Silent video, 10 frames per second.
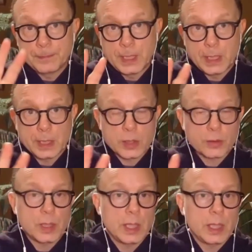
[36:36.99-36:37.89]

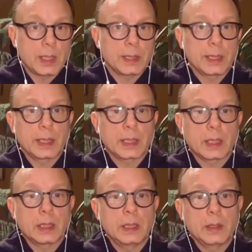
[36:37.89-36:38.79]
deconstruct and get
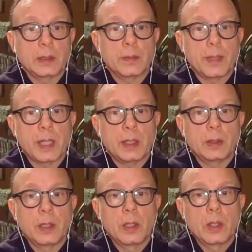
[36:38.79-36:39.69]
clear
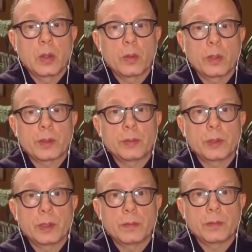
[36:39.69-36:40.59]
about what the
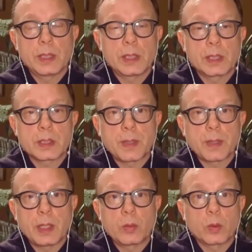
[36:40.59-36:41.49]
Buddha means
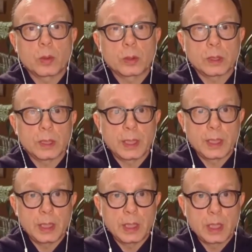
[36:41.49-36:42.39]
by
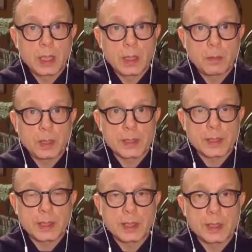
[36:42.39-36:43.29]
worldly
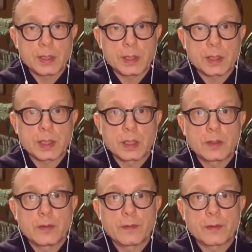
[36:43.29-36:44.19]
pleasantness
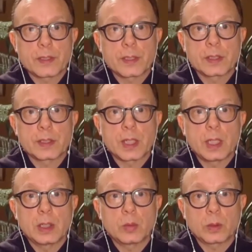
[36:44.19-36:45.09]
versus
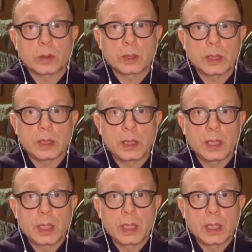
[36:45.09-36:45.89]
unworldly